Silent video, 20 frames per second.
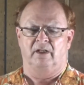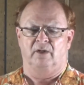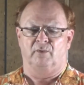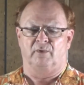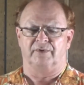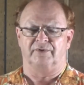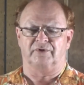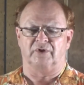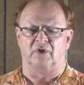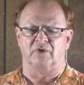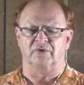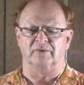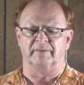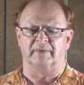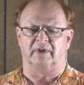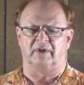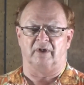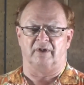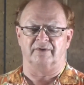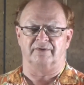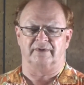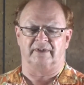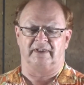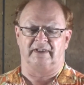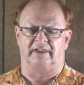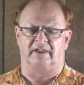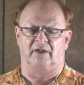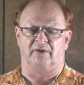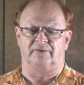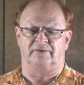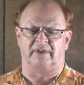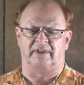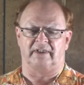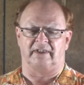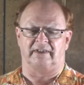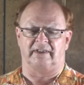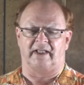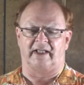was chosen because it hosted an